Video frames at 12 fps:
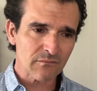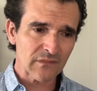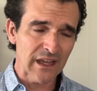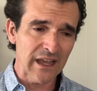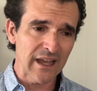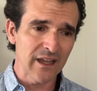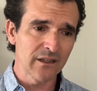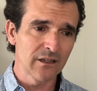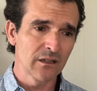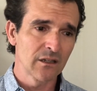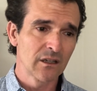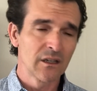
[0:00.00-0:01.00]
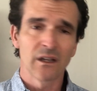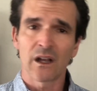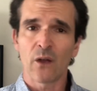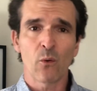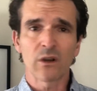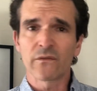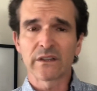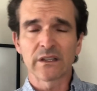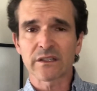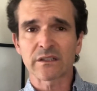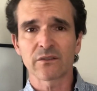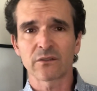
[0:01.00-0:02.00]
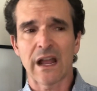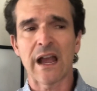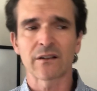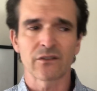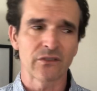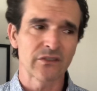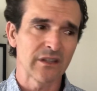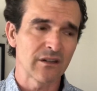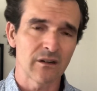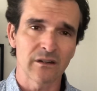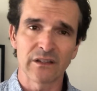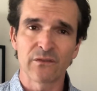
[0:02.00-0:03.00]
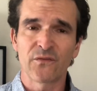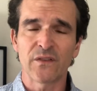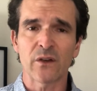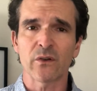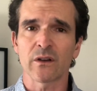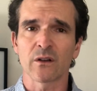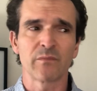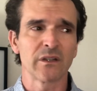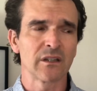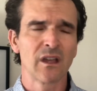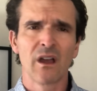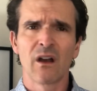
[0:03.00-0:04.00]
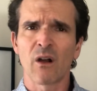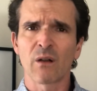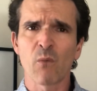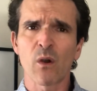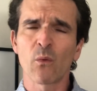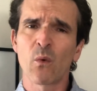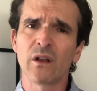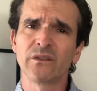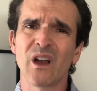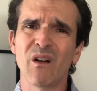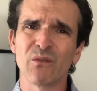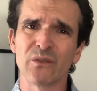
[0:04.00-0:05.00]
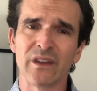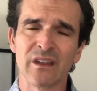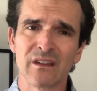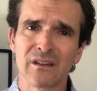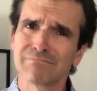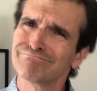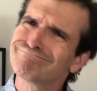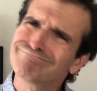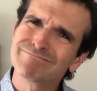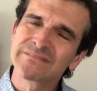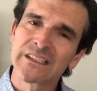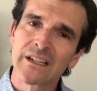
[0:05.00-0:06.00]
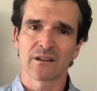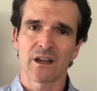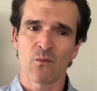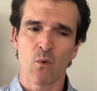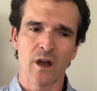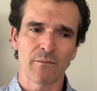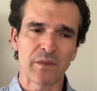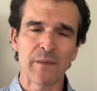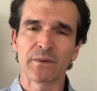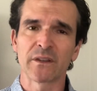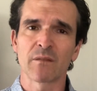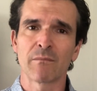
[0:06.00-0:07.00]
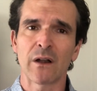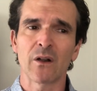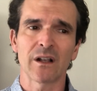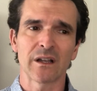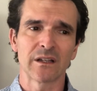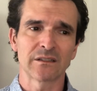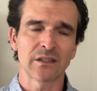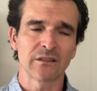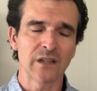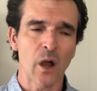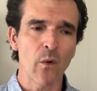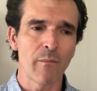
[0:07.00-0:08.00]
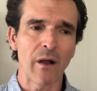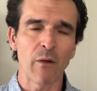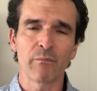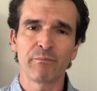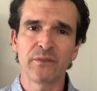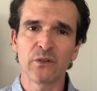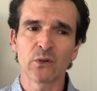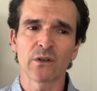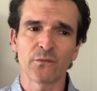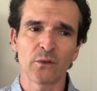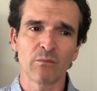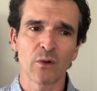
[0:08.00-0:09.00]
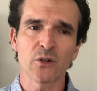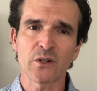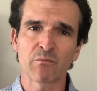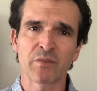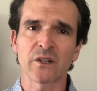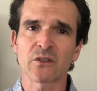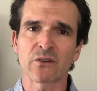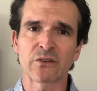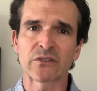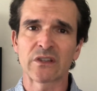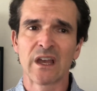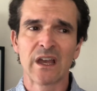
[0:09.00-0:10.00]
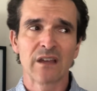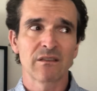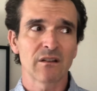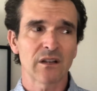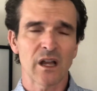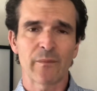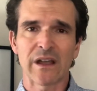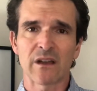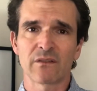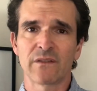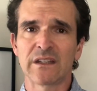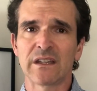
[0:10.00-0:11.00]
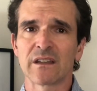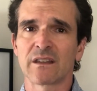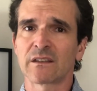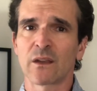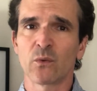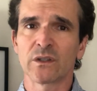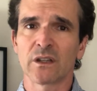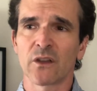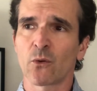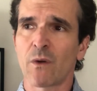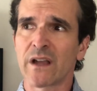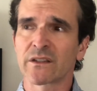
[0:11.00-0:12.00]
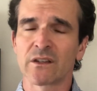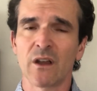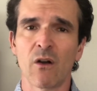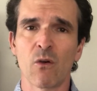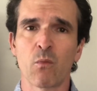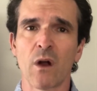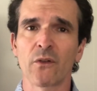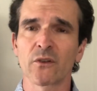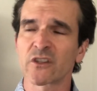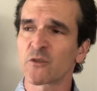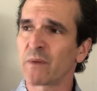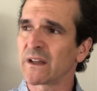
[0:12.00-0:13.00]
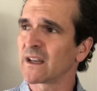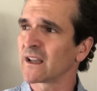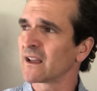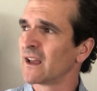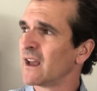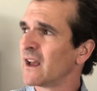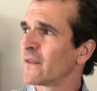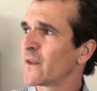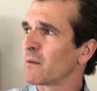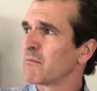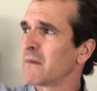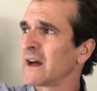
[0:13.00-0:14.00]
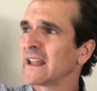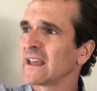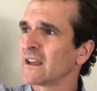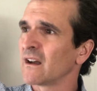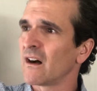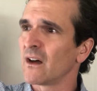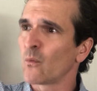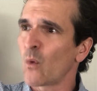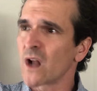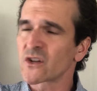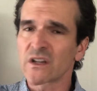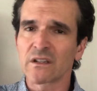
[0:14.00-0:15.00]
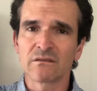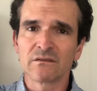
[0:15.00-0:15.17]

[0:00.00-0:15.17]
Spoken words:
and I won't even list other actors that are inferior but are more well known. I want people in America to know about beautiful motion pictures that are coming out of India that they wouldn't otherwise know, while they're spending their money on watching